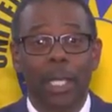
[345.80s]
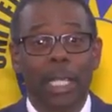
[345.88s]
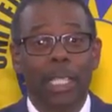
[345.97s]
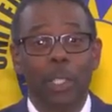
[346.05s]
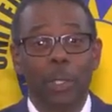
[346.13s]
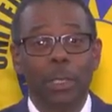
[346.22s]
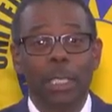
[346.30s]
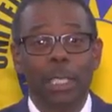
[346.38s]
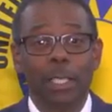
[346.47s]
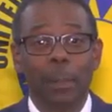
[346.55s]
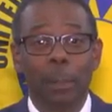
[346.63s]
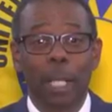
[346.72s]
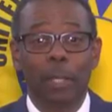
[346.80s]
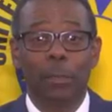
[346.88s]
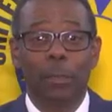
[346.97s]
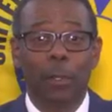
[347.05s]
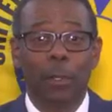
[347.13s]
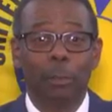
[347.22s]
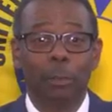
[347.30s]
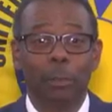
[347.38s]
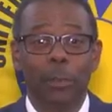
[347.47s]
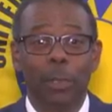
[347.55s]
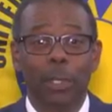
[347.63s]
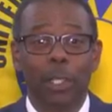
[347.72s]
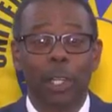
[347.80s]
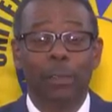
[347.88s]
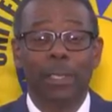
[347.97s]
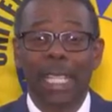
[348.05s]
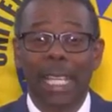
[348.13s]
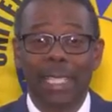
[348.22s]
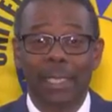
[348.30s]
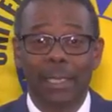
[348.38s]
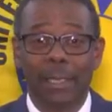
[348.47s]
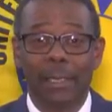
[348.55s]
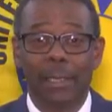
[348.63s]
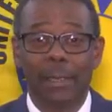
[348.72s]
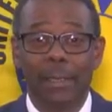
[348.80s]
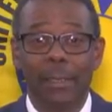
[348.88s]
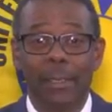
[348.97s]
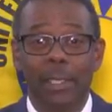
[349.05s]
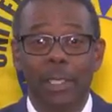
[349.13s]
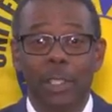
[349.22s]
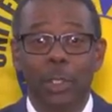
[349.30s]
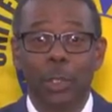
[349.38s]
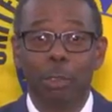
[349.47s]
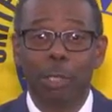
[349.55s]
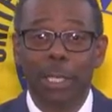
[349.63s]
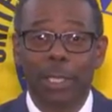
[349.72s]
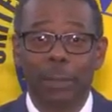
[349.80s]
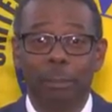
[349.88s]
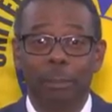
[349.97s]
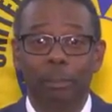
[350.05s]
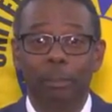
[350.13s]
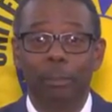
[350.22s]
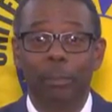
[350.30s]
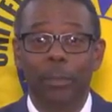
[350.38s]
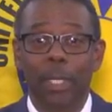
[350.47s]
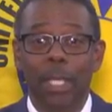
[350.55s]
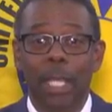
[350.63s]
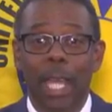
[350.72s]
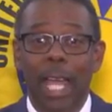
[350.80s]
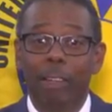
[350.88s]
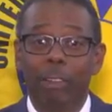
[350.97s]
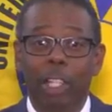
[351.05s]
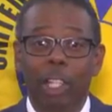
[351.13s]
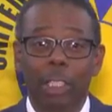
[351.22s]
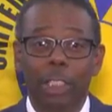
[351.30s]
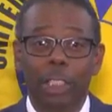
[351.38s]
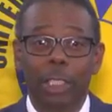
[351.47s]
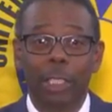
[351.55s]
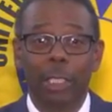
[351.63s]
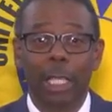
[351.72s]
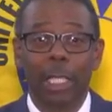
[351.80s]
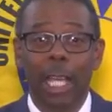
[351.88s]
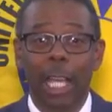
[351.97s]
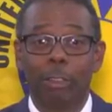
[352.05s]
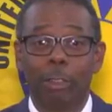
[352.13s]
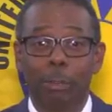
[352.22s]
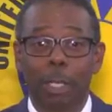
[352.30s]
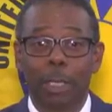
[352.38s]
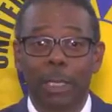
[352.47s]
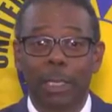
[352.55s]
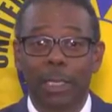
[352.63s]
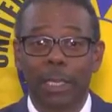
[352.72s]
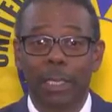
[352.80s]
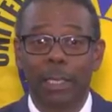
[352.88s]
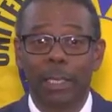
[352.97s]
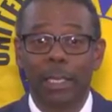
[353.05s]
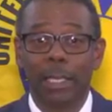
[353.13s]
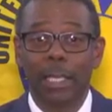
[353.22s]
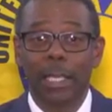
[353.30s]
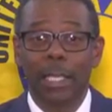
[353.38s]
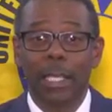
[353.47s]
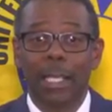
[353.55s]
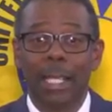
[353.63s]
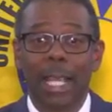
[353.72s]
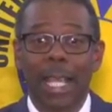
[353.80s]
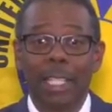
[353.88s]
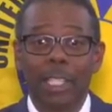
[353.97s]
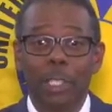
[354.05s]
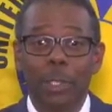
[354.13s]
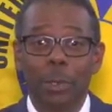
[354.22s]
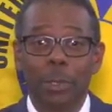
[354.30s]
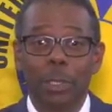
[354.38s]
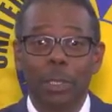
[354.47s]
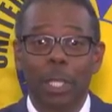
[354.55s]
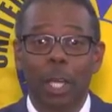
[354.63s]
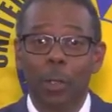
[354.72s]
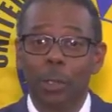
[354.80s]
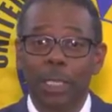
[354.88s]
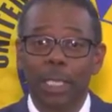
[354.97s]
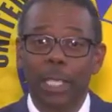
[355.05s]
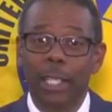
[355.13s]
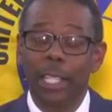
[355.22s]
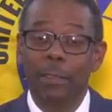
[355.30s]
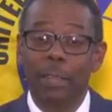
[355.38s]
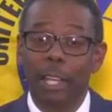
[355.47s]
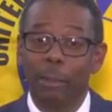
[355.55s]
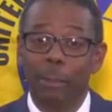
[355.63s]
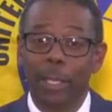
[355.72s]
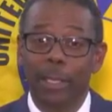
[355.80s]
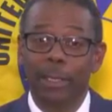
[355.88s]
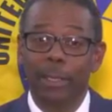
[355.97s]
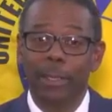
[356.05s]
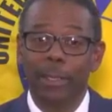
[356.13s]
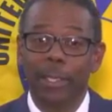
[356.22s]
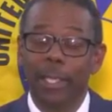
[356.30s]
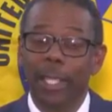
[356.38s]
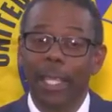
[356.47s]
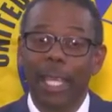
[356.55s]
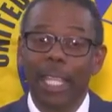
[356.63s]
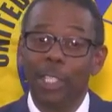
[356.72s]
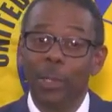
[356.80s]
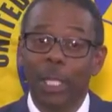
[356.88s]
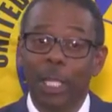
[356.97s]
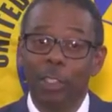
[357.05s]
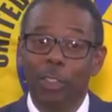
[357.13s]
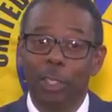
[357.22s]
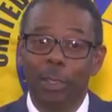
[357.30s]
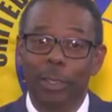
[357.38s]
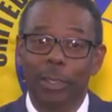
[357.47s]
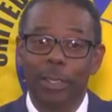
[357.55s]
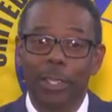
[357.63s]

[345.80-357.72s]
And using the platform of talents, tourism, agriculture and agro-processing, land use, housing and the environment, education,